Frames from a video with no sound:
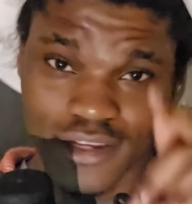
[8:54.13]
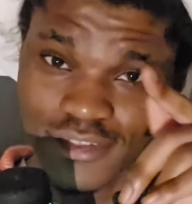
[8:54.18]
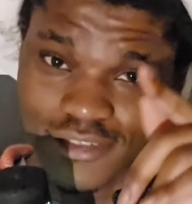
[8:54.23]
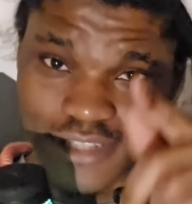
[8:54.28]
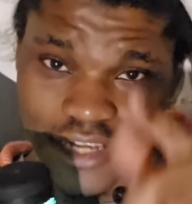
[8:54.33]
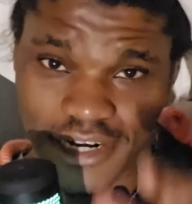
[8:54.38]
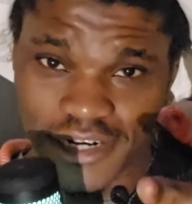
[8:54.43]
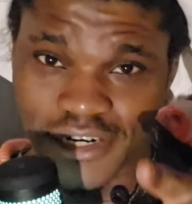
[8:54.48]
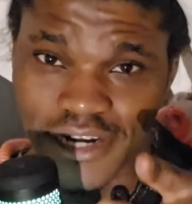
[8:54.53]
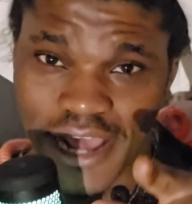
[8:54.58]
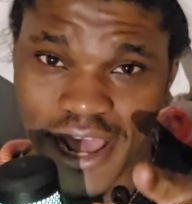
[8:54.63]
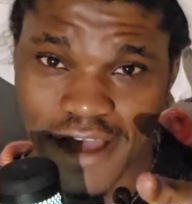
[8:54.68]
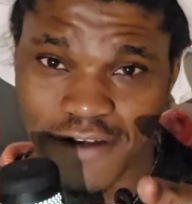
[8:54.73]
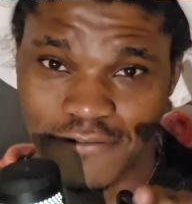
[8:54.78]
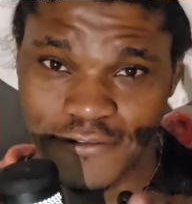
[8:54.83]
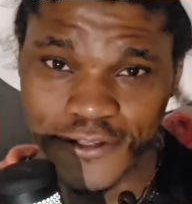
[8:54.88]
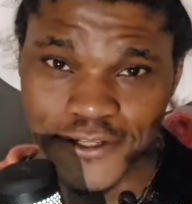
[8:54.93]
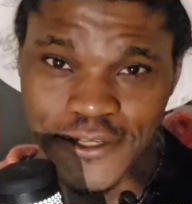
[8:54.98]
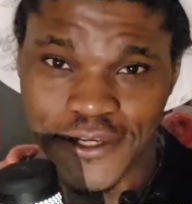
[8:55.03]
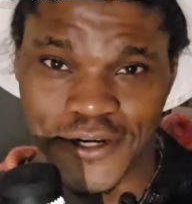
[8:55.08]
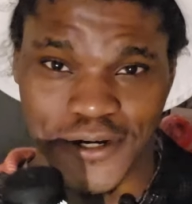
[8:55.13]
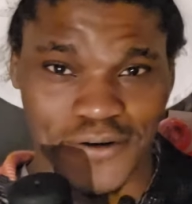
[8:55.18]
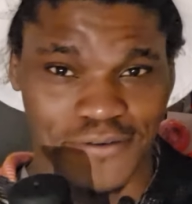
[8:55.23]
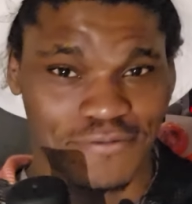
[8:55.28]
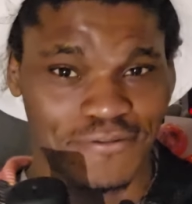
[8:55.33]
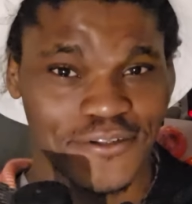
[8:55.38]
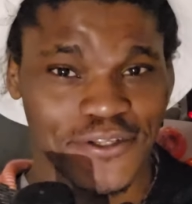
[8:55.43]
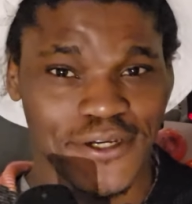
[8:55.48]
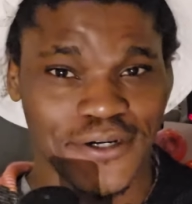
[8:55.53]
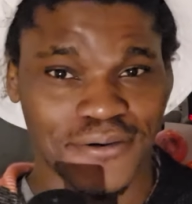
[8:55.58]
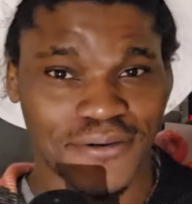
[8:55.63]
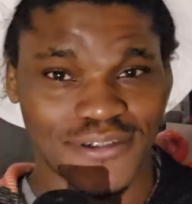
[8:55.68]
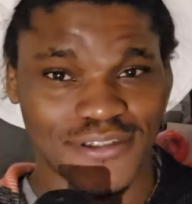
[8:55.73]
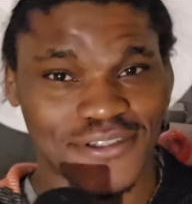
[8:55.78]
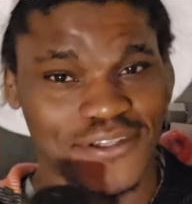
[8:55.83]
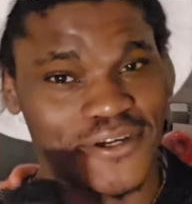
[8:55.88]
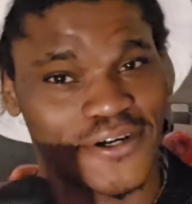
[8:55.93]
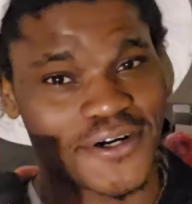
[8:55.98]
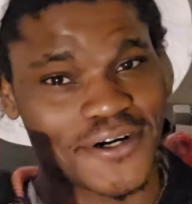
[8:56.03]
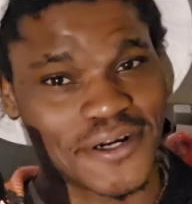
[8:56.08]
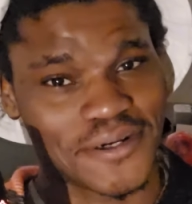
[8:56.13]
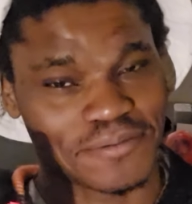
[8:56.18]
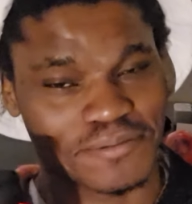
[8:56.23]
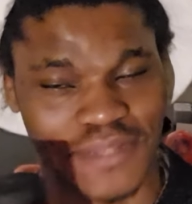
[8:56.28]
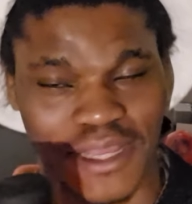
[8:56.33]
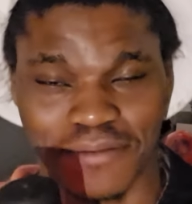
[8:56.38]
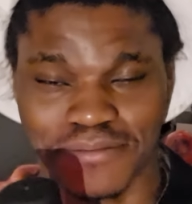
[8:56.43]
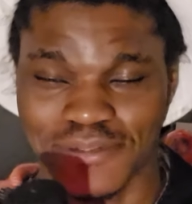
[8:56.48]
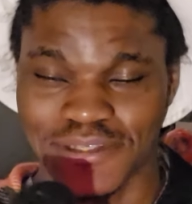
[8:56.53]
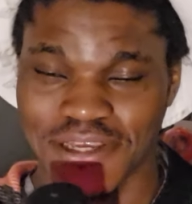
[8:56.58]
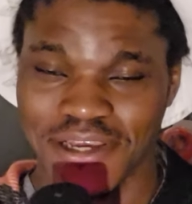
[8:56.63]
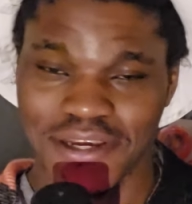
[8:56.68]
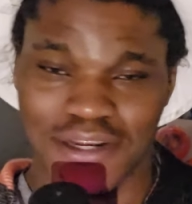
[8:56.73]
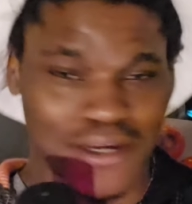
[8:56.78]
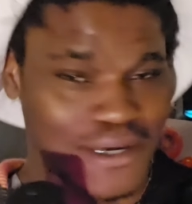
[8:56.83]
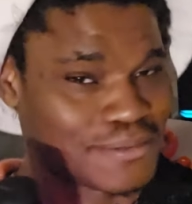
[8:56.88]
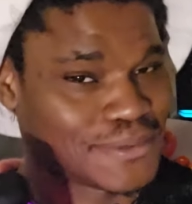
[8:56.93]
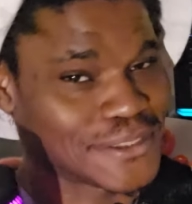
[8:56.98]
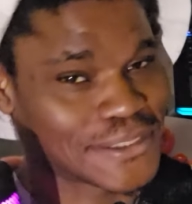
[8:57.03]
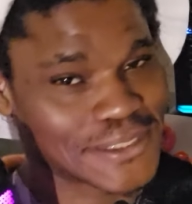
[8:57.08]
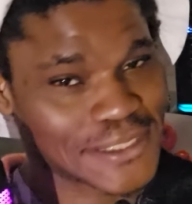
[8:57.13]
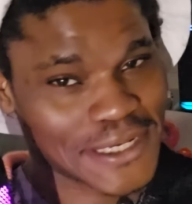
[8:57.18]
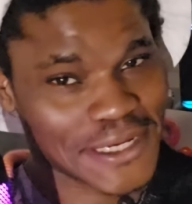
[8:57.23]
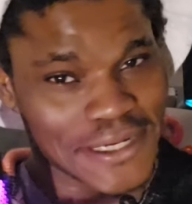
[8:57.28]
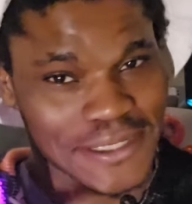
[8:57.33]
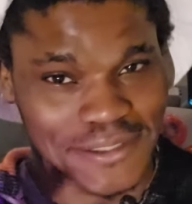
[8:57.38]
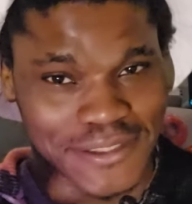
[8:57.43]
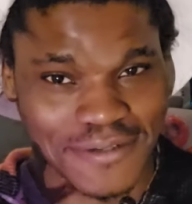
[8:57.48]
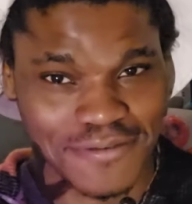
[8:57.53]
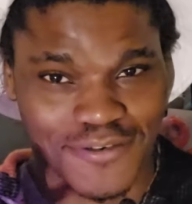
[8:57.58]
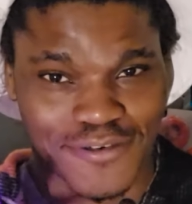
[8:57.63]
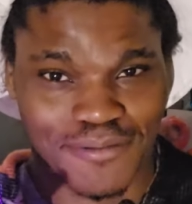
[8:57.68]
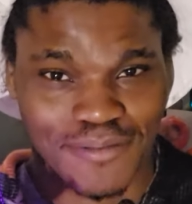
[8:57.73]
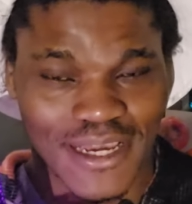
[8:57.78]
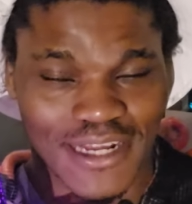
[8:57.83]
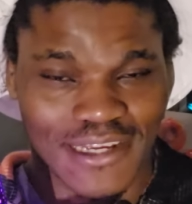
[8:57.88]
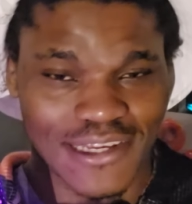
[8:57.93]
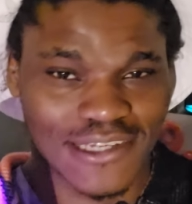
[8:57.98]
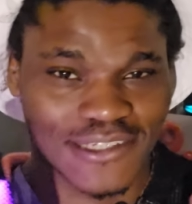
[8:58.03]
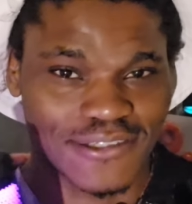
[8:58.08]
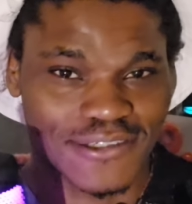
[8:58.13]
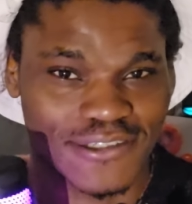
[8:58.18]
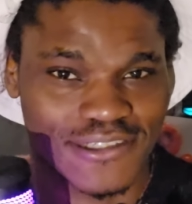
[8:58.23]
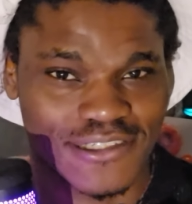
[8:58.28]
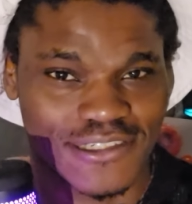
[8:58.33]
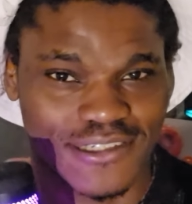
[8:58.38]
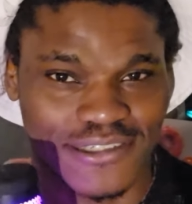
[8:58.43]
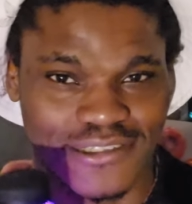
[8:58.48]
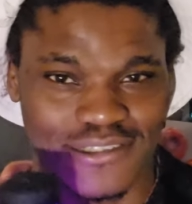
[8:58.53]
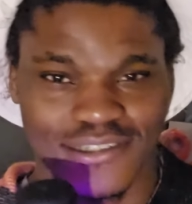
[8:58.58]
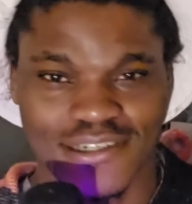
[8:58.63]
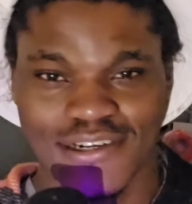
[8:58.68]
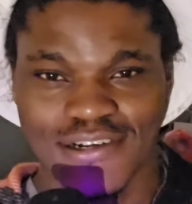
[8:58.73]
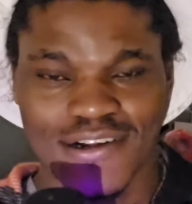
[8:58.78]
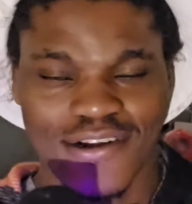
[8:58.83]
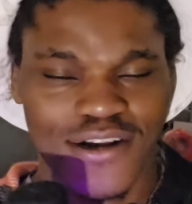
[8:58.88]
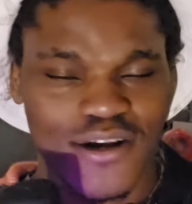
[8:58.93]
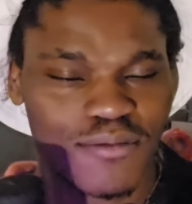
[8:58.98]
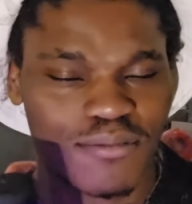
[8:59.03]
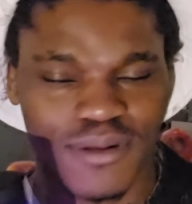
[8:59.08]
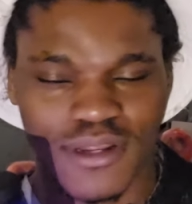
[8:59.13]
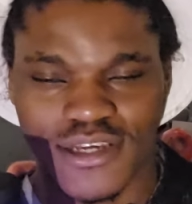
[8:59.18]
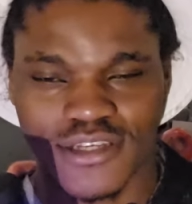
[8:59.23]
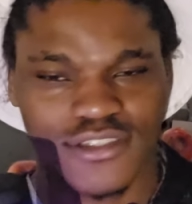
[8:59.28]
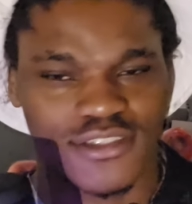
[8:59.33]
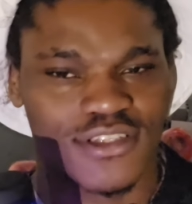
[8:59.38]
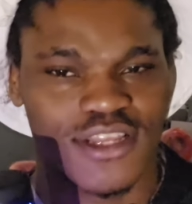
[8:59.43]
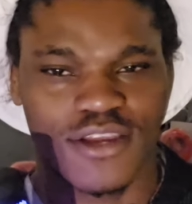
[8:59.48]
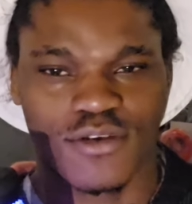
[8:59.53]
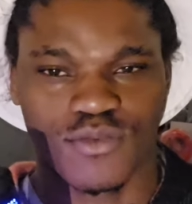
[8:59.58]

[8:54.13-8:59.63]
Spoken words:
They didn't have Leo. If Leo was there, I'm just saying, he would have made it interesting. Plus, they